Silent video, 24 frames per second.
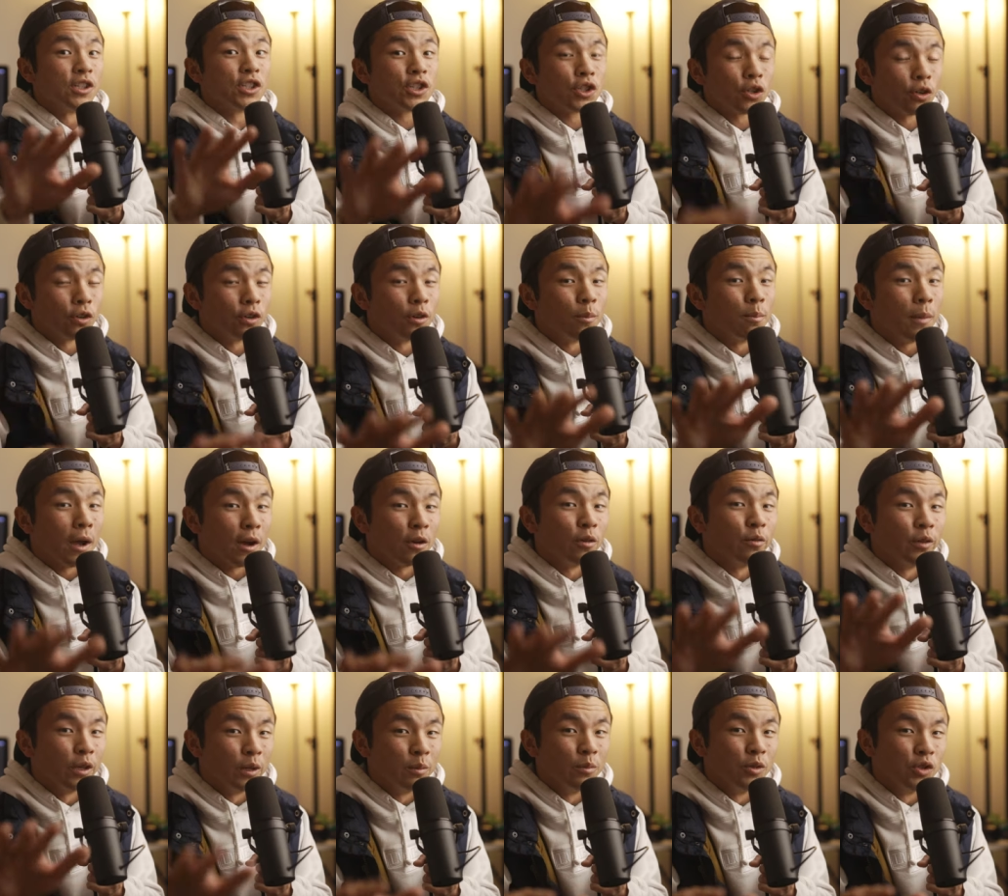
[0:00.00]
a certain amount
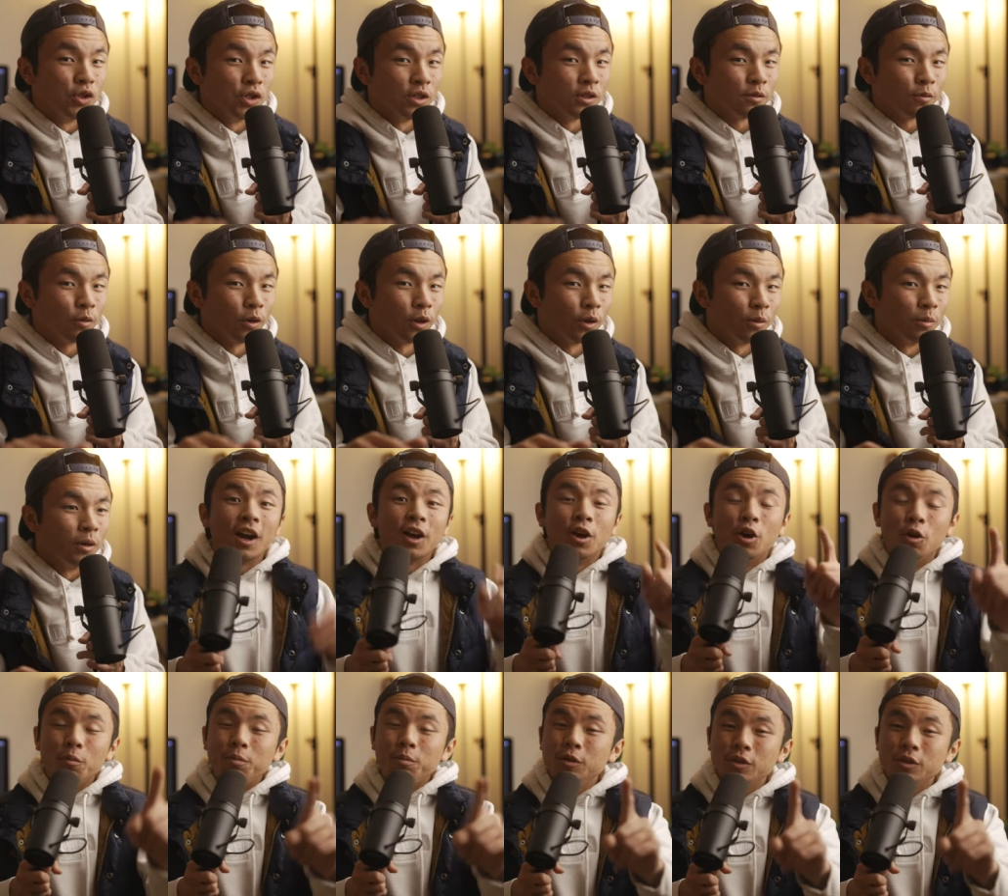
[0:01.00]
of images for them. I
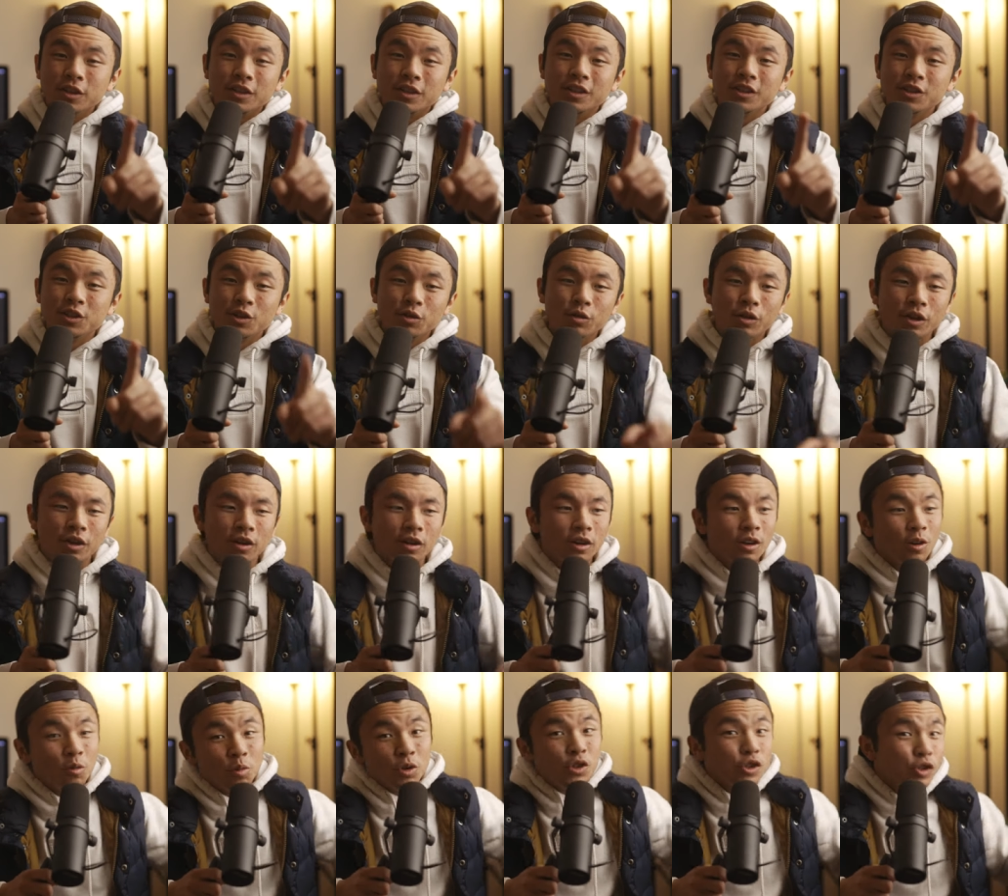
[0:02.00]
hope you didn't do the,
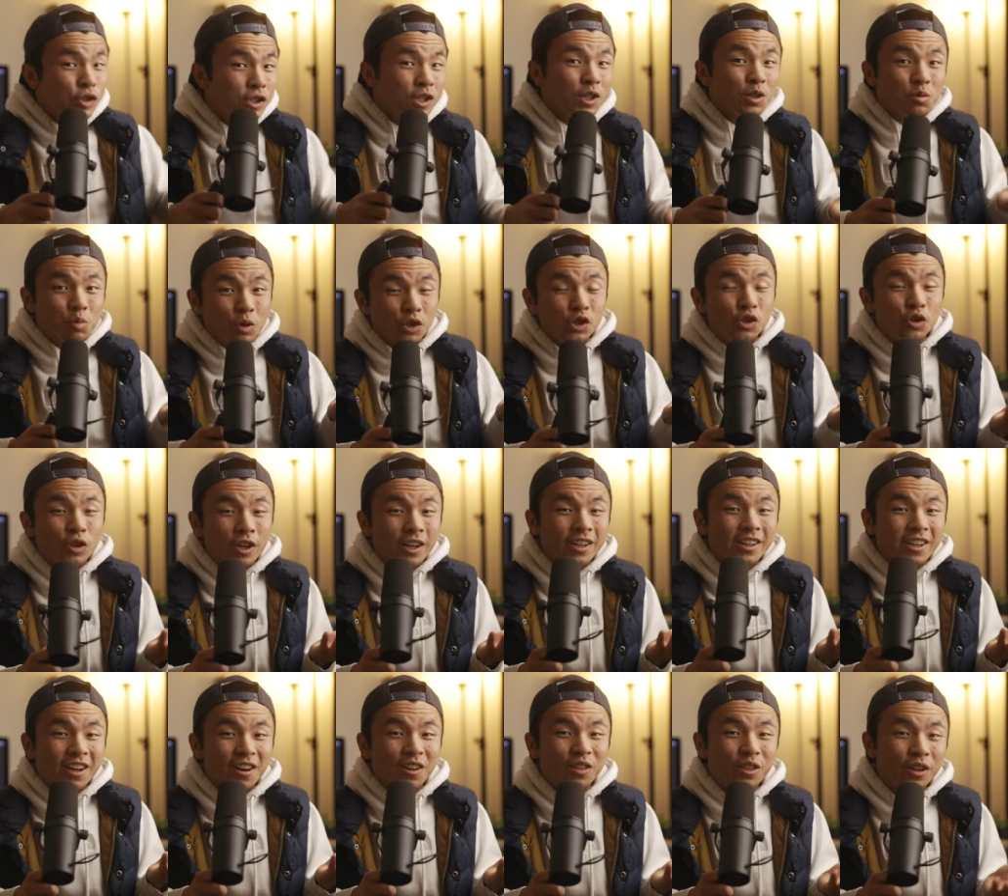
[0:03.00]
oh, what you see is what you get
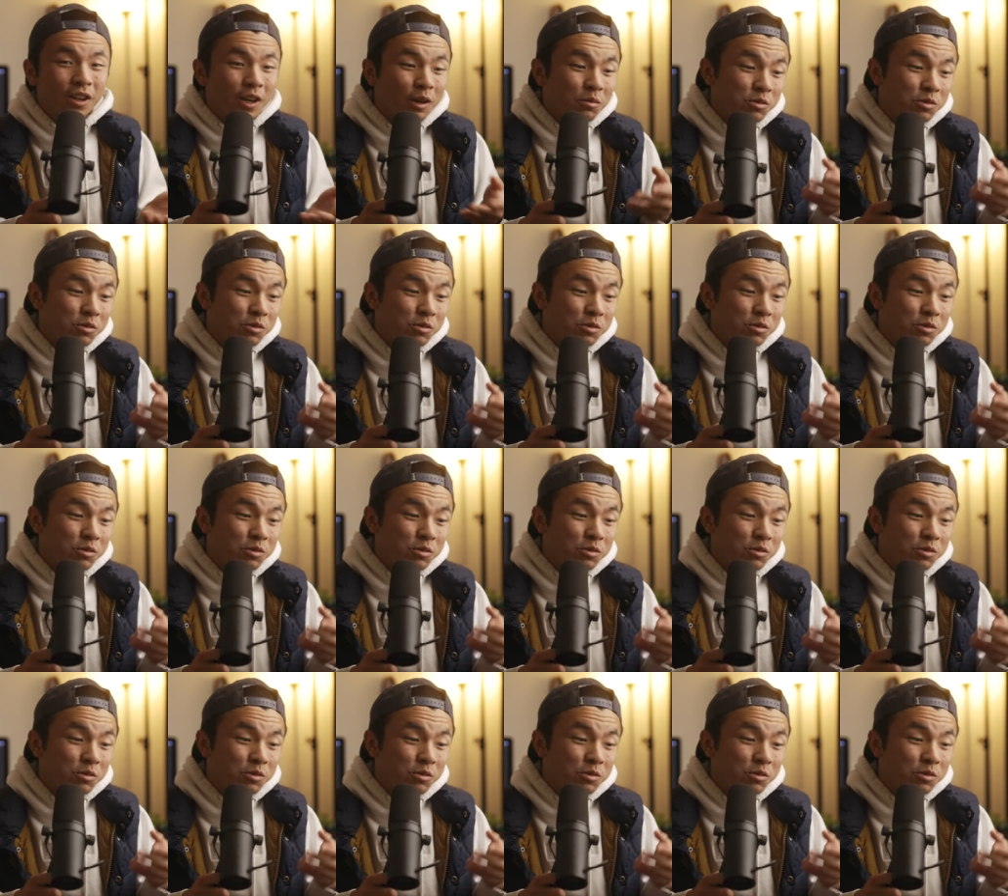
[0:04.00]
kind of thing.